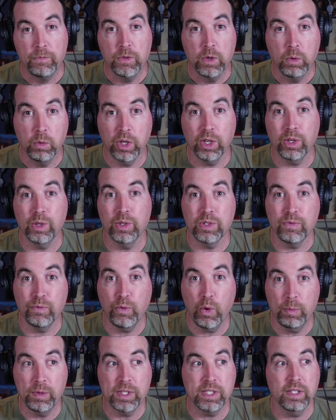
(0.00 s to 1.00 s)
Well, he goes,
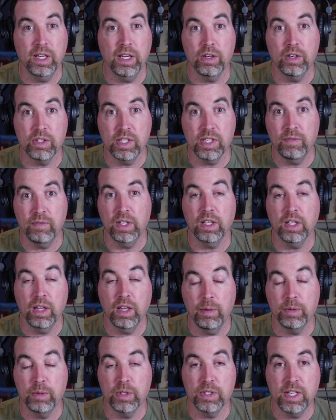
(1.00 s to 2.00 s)
4 months later, 70
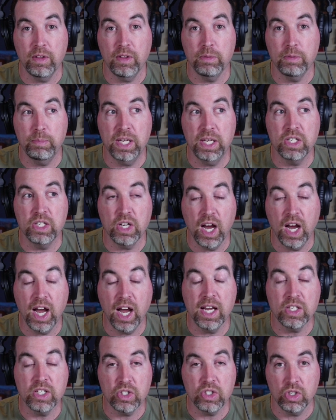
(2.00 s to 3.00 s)
kilometers down the beach,
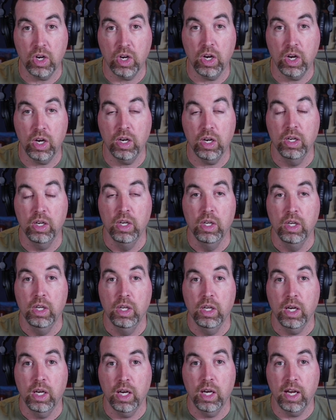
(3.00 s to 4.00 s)
I
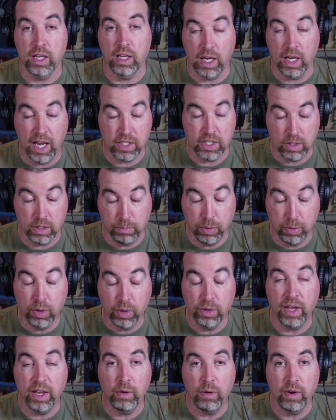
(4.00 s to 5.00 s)
actually
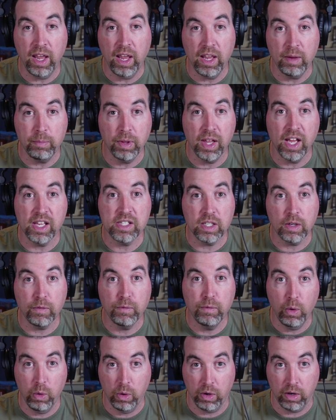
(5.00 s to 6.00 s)
pulled out a plastic
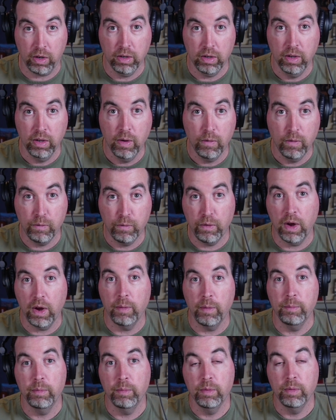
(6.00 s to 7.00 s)
fork
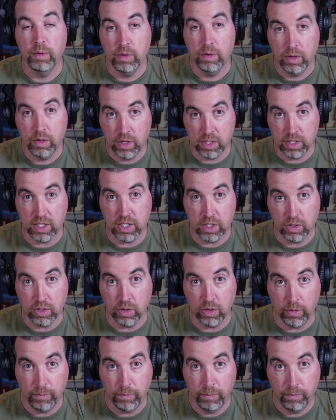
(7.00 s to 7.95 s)
from a sea turtle,